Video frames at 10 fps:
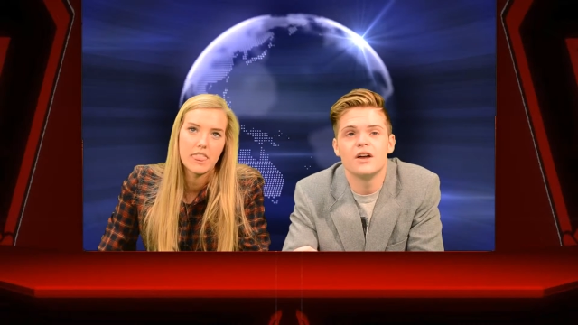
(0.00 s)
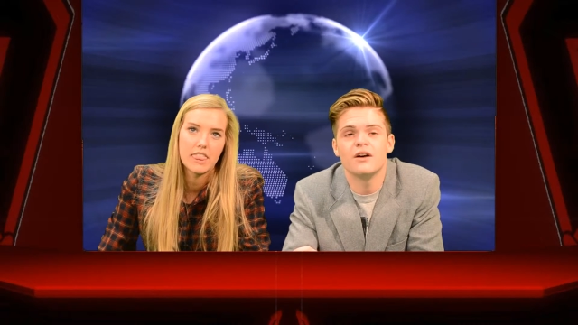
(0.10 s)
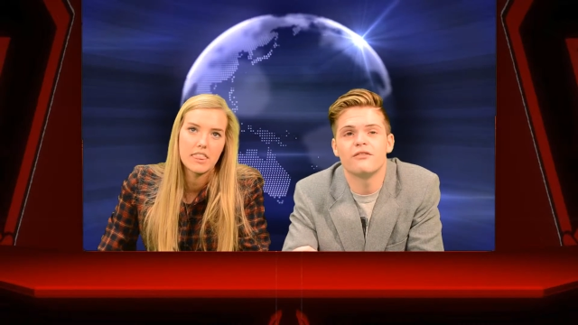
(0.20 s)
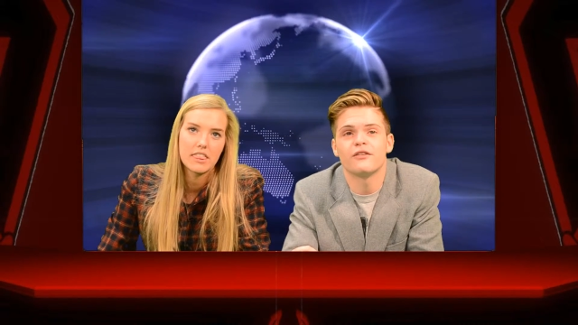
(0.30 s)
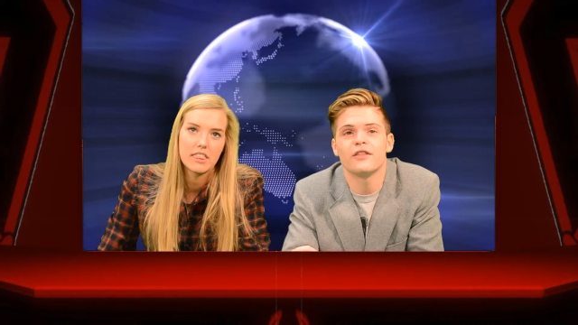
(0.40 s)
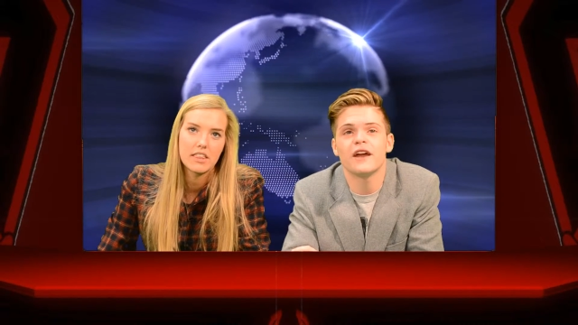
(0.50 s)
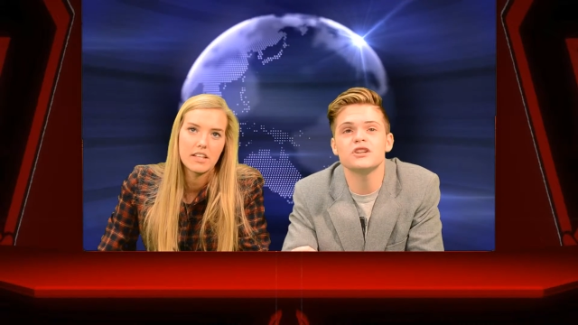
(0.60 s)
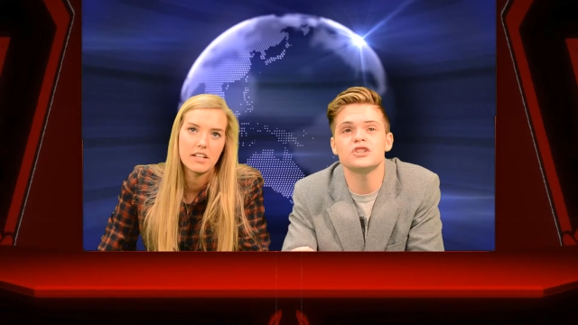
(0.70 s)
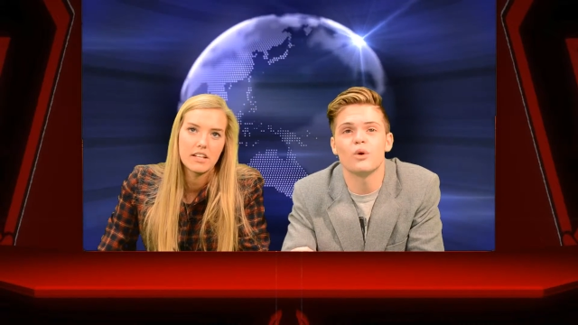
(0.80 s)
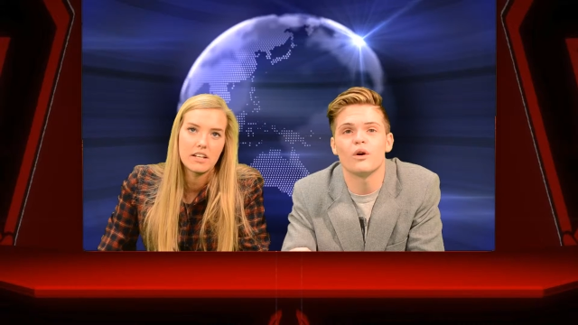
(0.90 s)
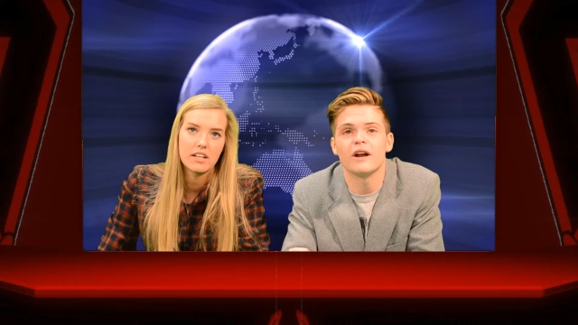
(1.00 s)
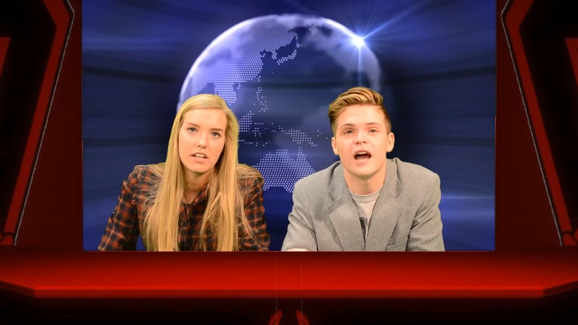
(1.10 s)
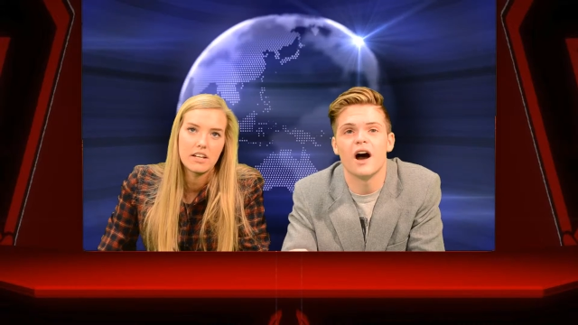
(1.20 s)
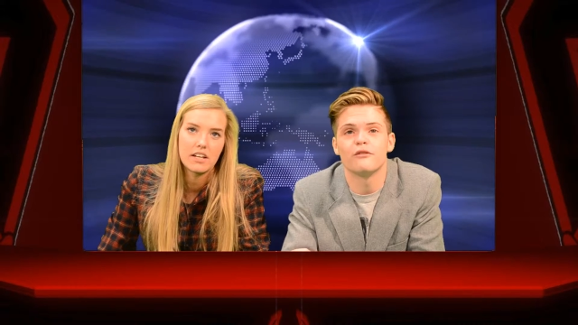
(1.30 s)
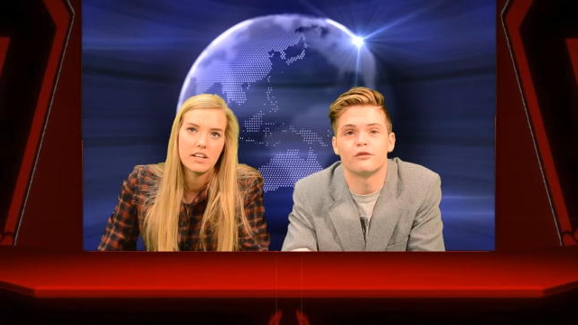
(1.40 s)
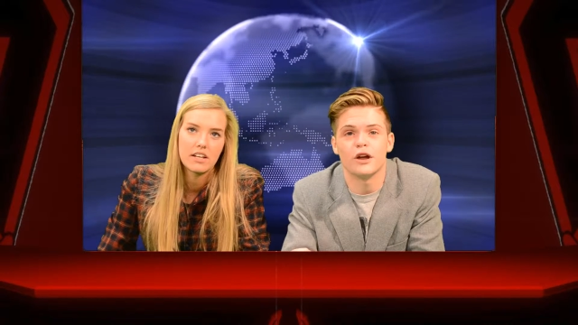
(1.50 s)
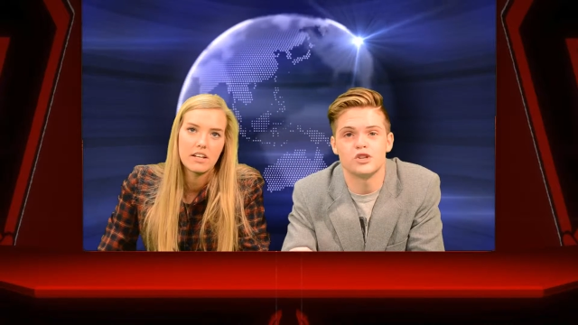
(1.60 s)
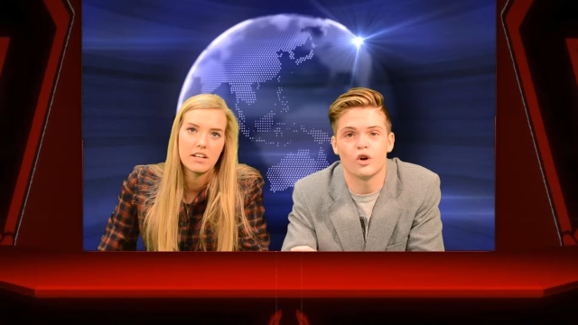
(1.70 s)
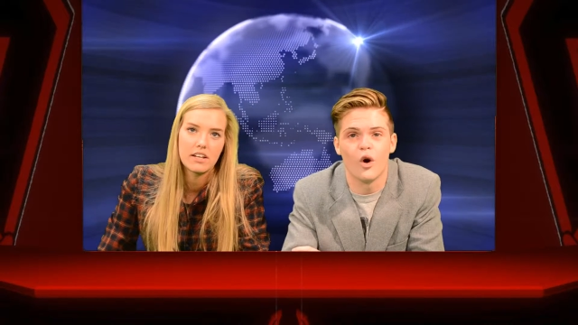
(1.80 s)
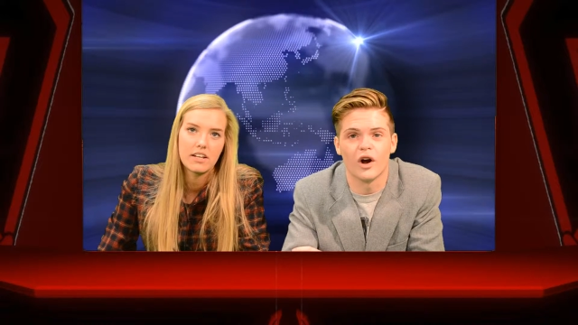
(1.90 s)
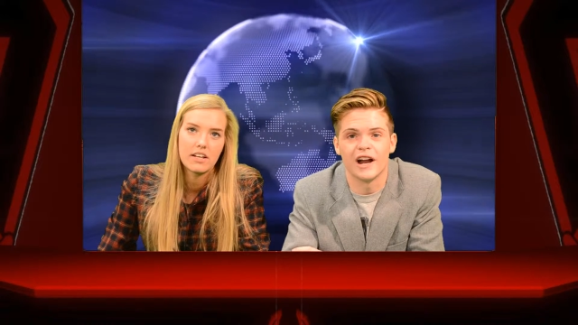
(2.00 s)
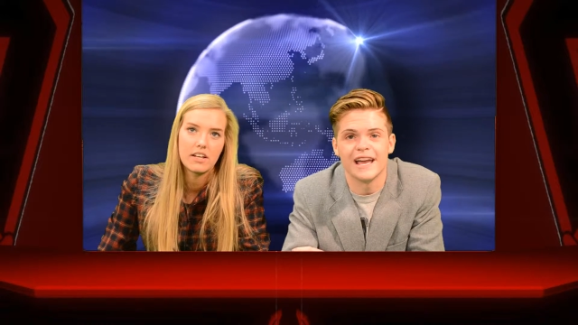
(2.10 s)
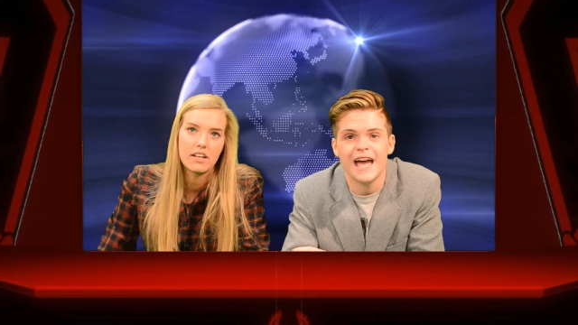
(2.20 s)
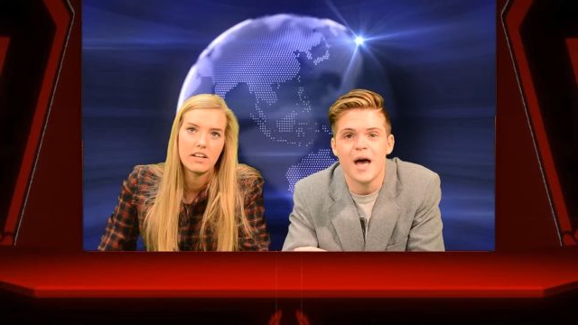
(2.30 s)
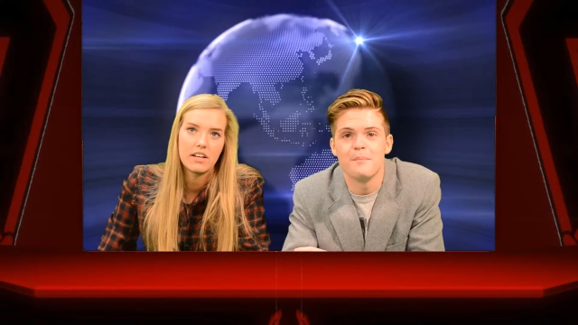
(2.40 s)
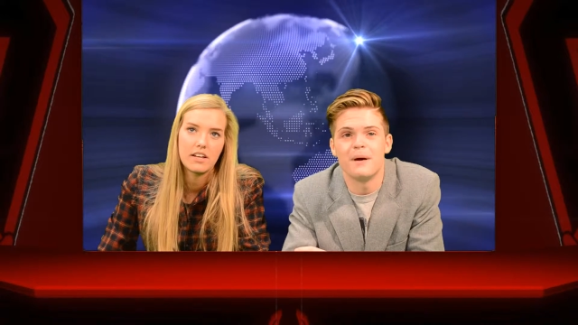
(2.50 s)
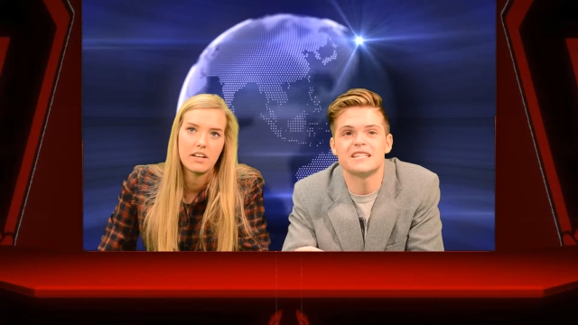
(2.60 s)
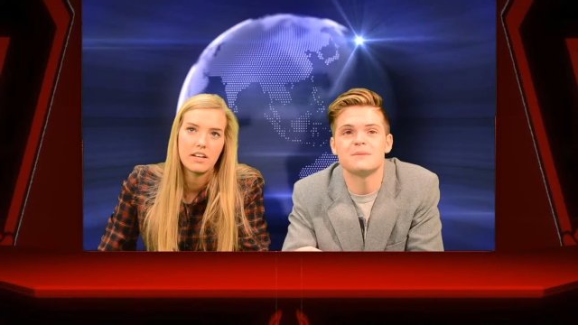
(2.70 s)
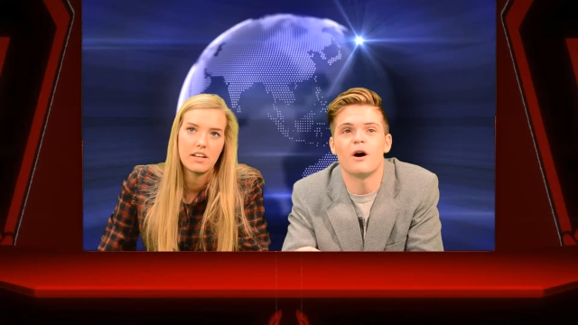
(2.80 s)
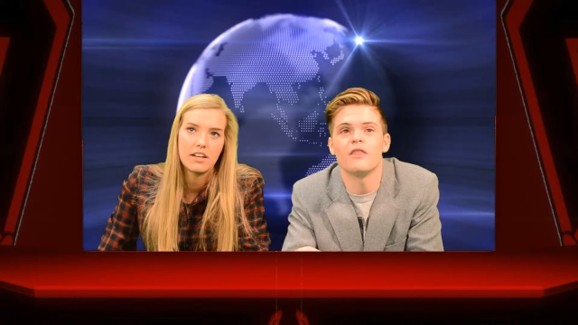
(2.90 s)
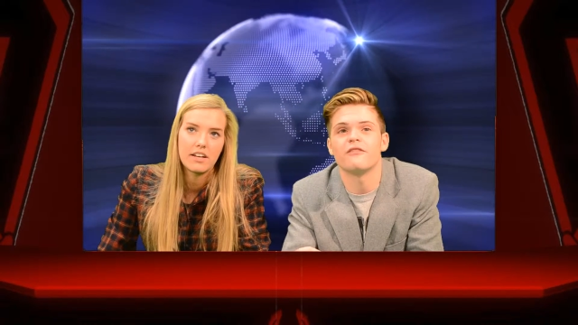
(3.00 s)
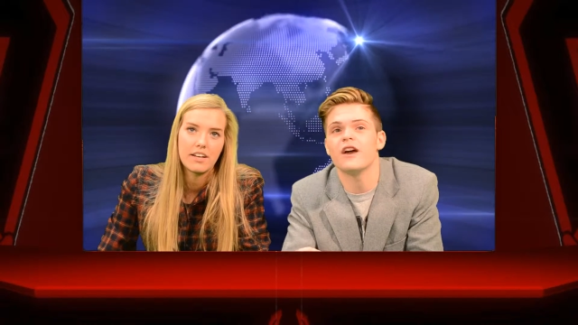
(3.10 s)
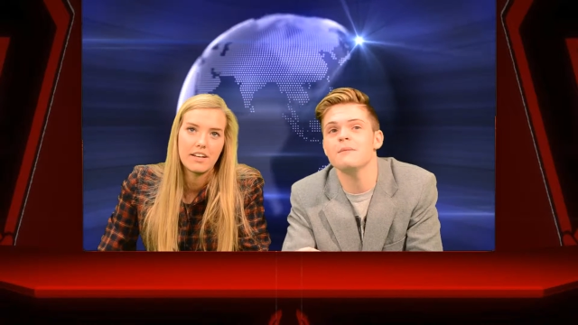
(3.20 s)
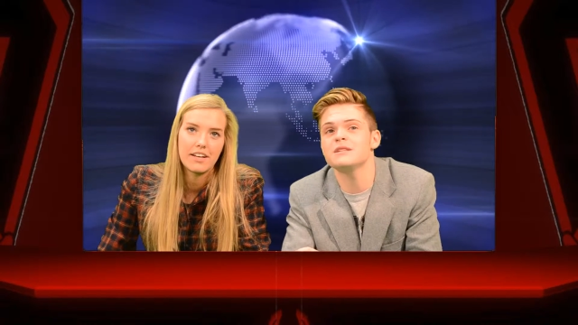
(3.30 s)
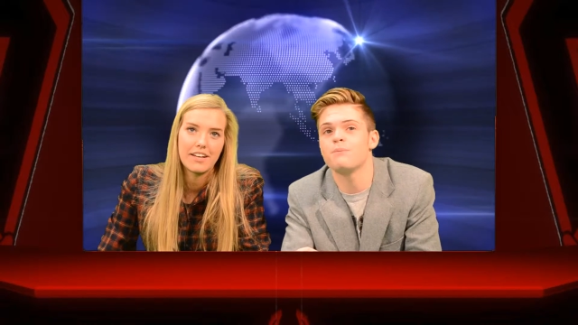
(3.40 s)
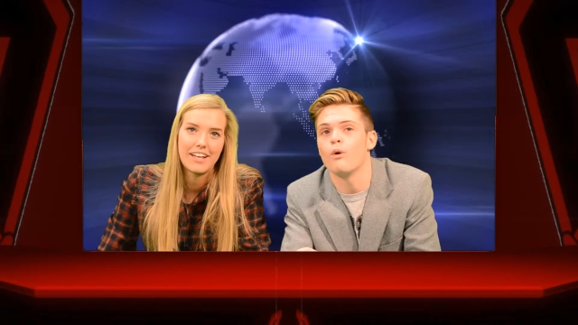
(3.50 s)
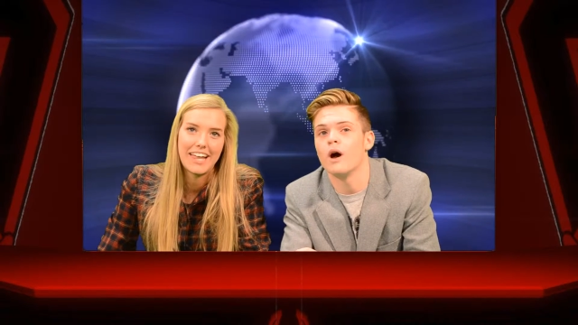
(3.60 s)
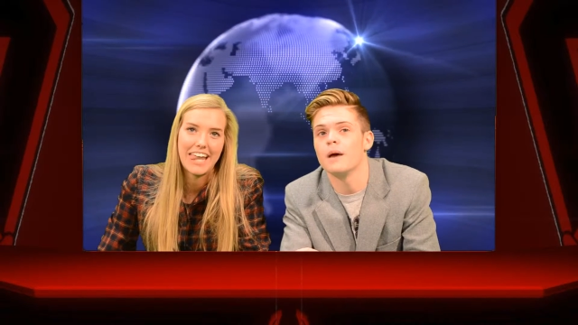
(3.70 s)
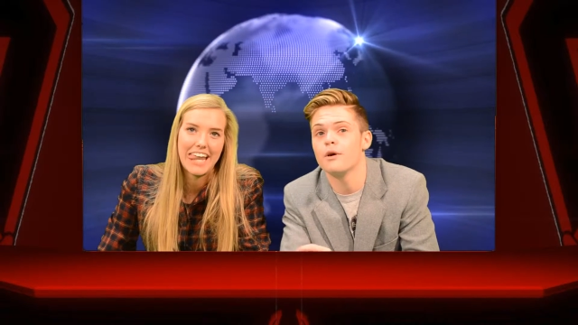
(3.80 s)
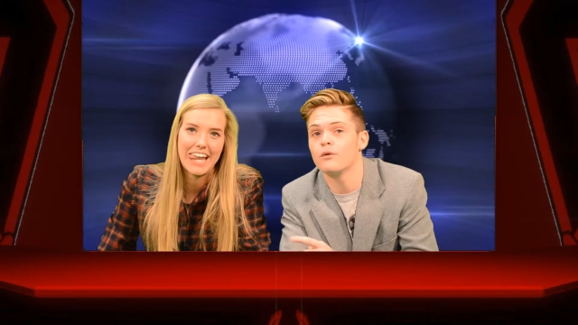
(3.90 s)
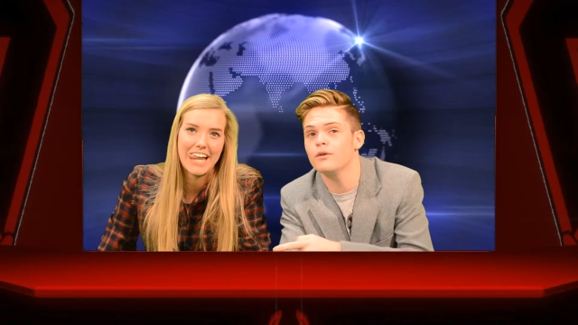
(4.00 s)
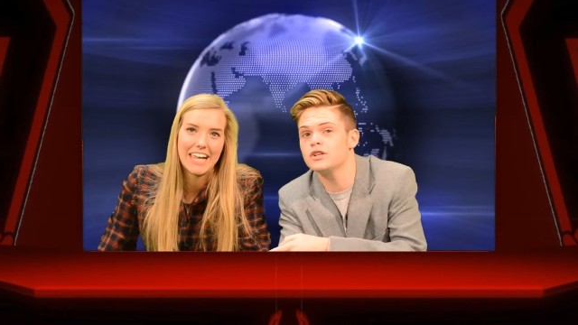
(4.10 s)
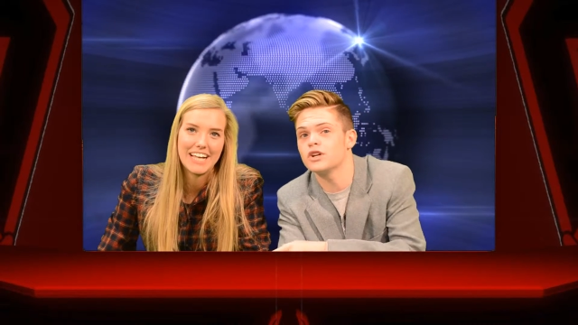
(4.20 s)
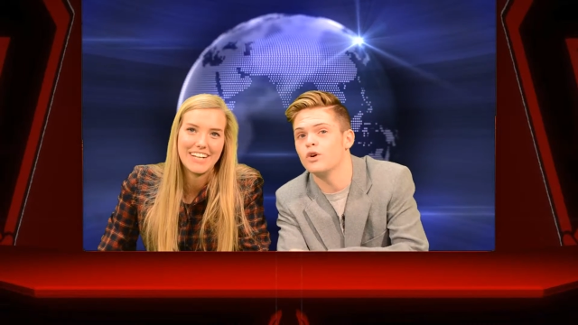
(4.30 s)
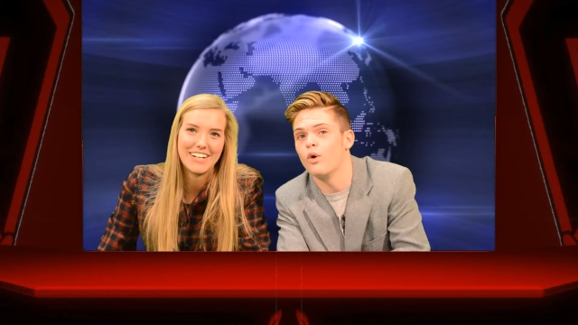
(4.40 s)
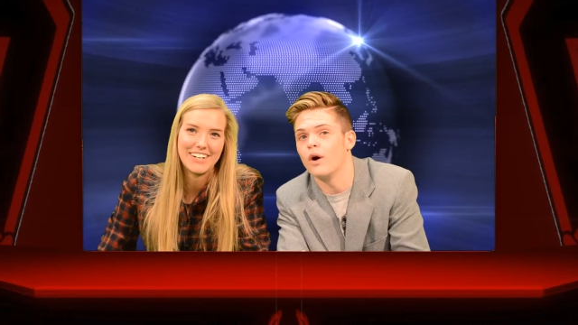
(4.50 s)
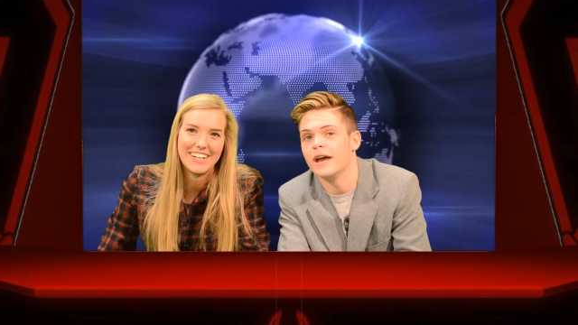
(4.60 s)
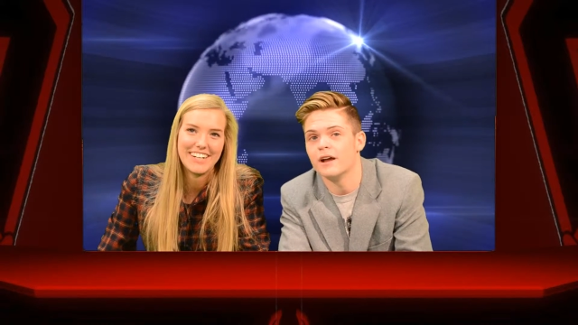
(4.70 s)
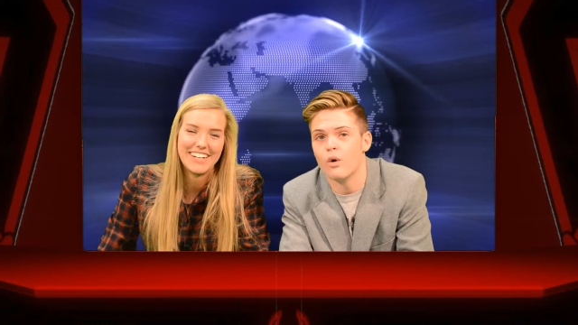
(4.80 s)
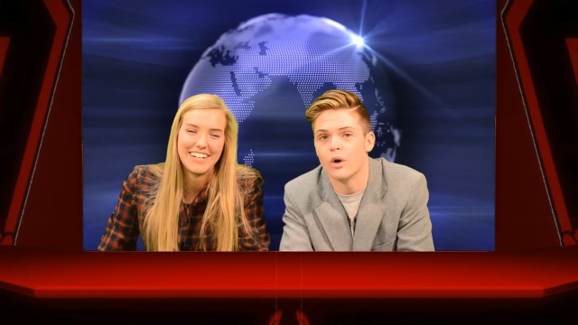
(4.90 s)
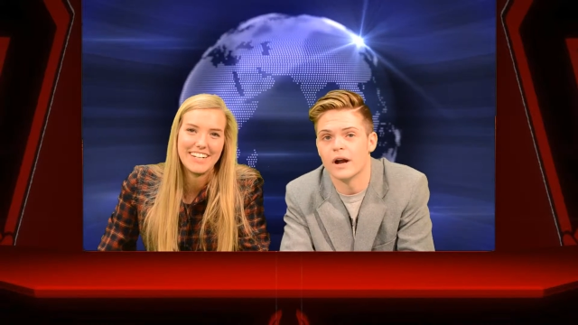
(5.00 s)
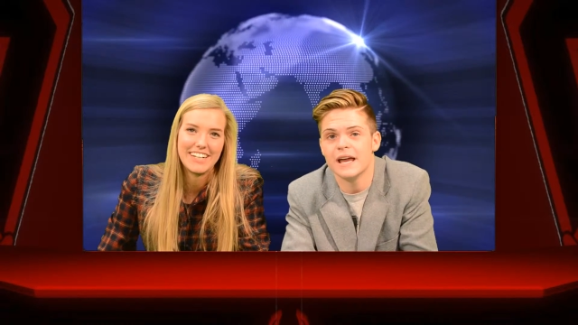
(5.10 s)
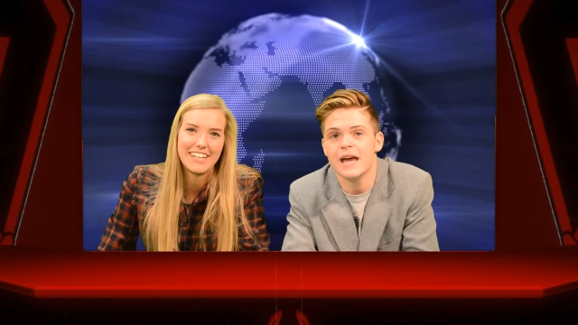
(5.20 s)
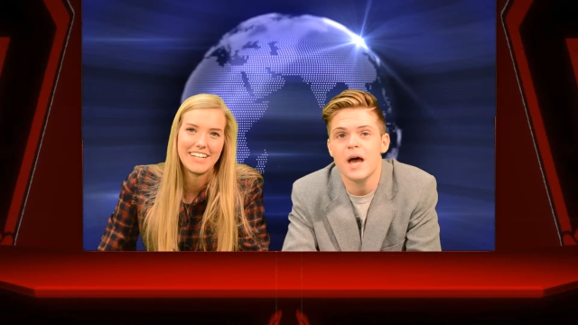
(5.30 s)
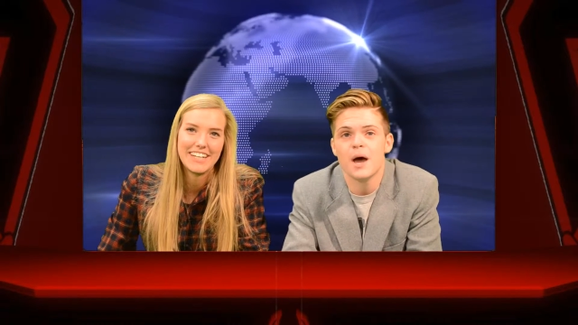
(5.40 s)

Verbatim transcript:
Speaker 1: uh, for their story of Rachel Corey, based upon the famous poem Richard Cory,